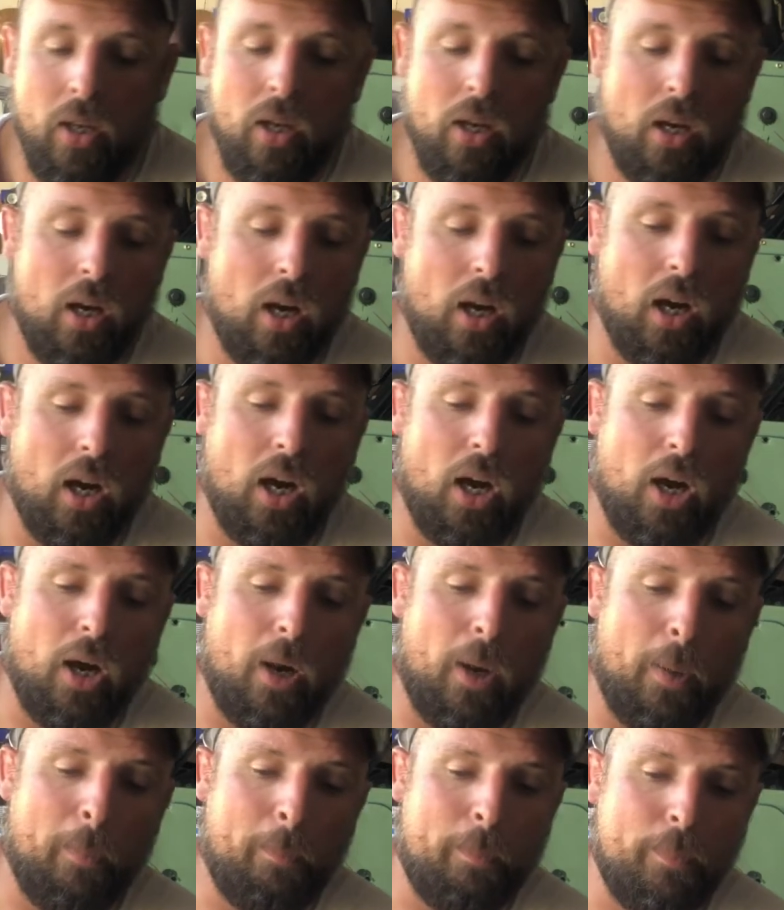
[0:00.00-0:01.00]

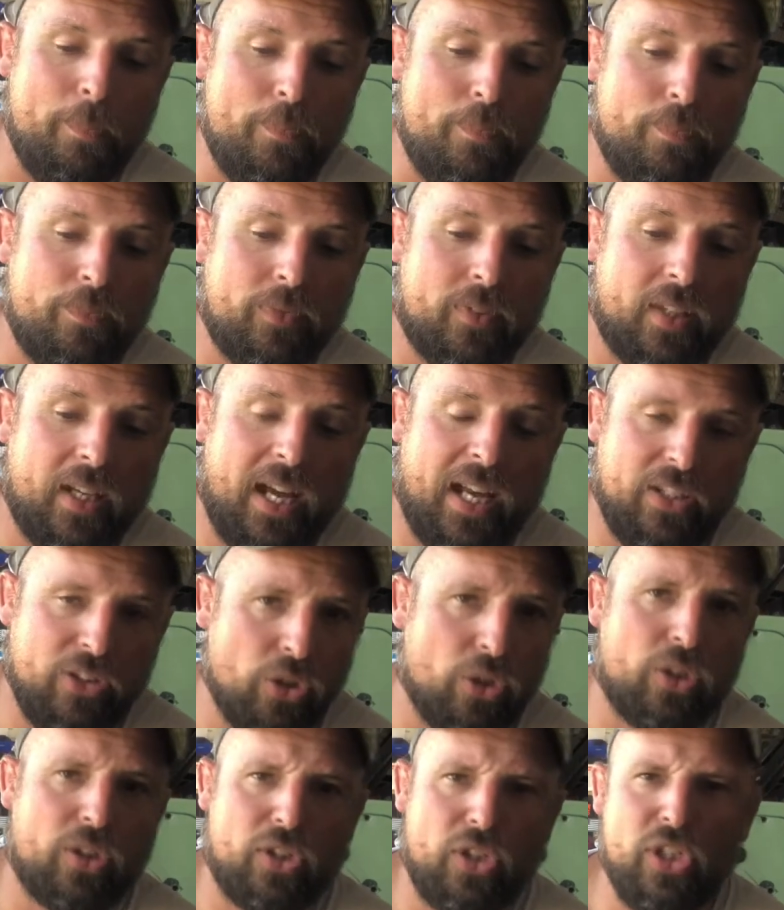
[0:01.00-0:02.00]
And
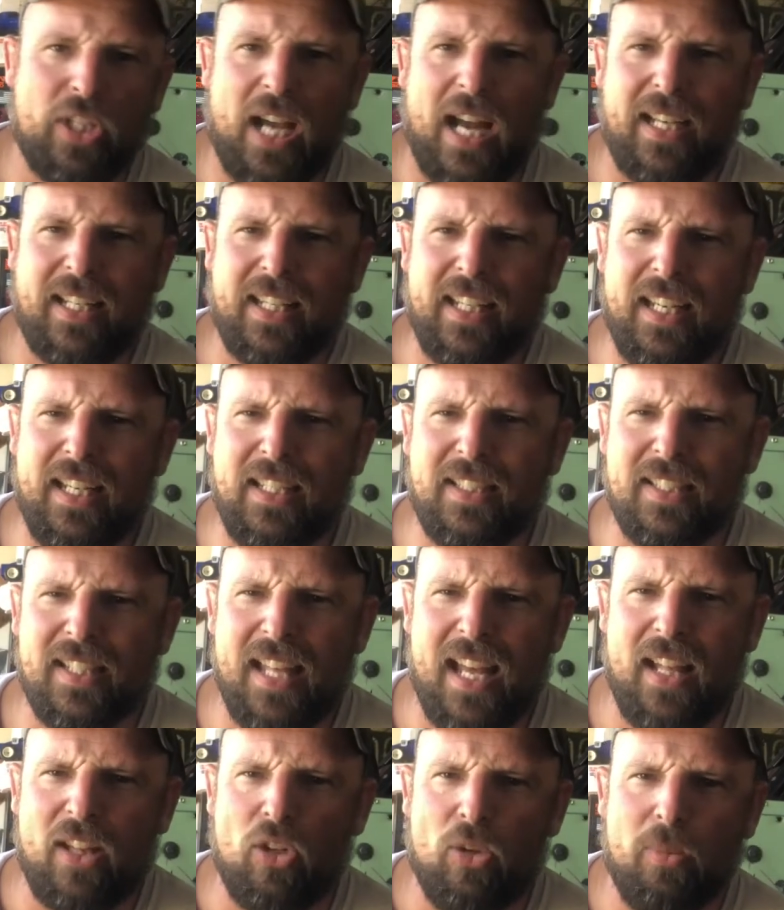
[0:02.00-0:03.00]
you kind of get into
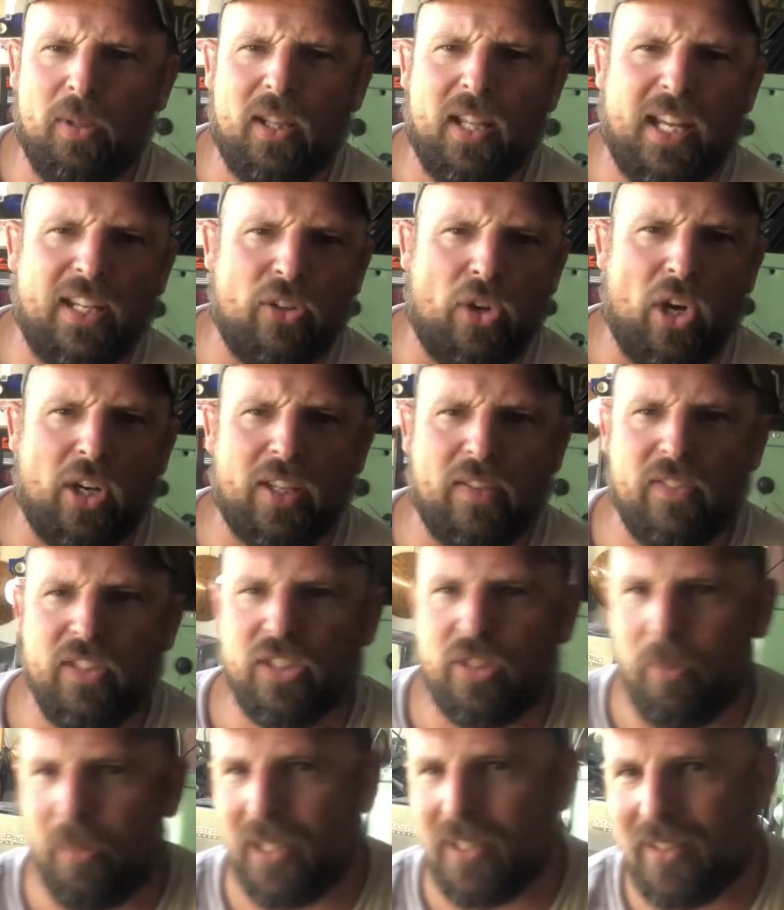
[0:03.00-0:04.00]
that a little bit later. I'll give you
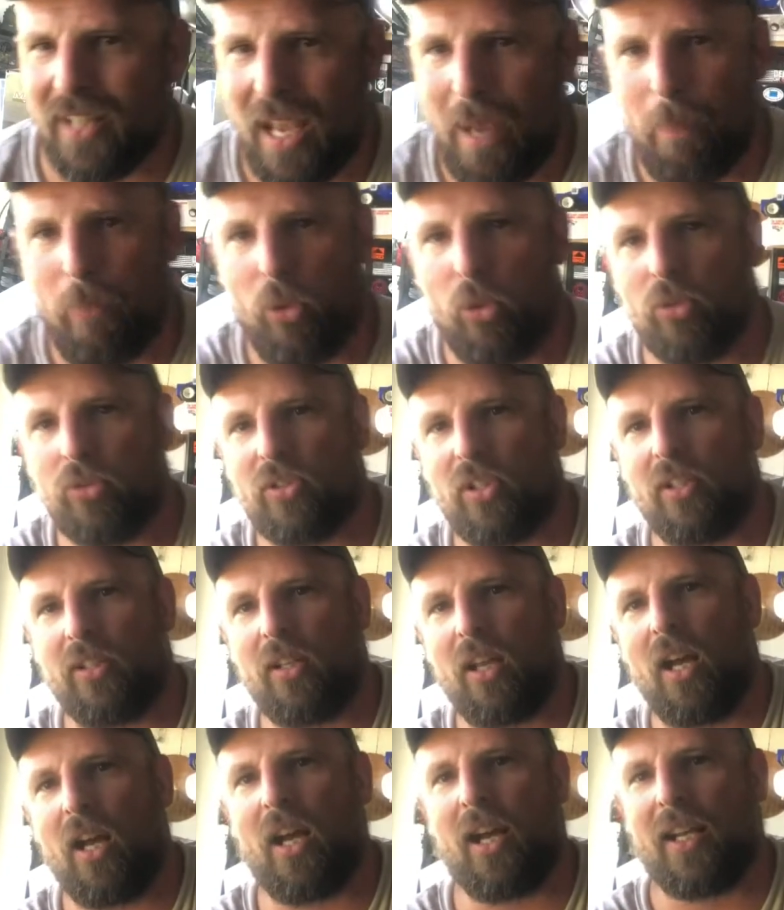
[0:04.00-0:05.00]
some examples and
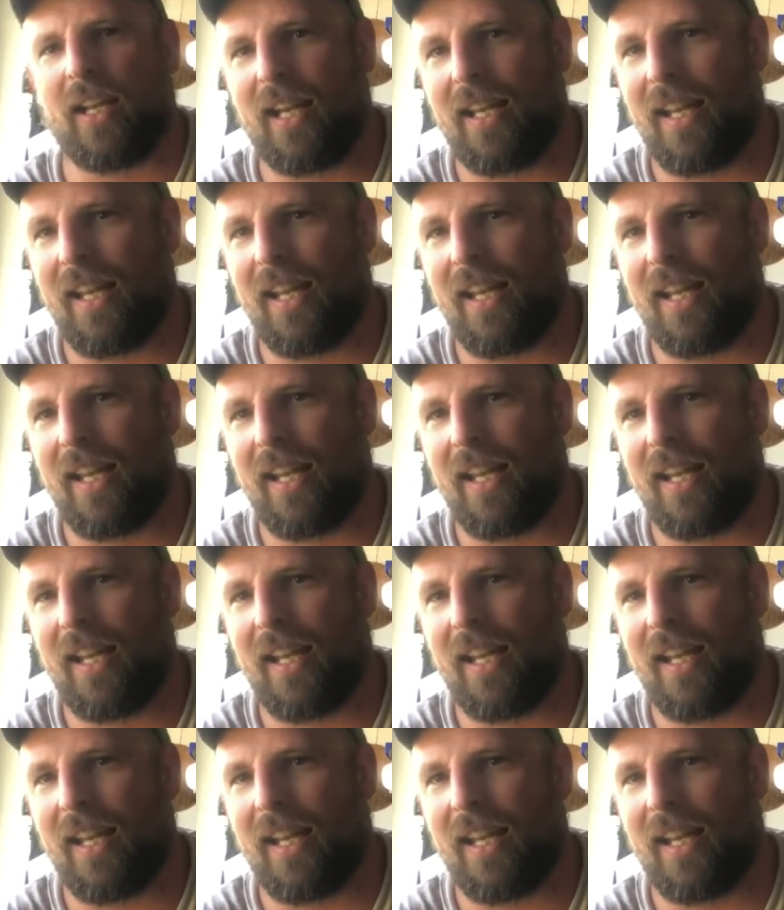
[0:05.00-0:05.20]
kind of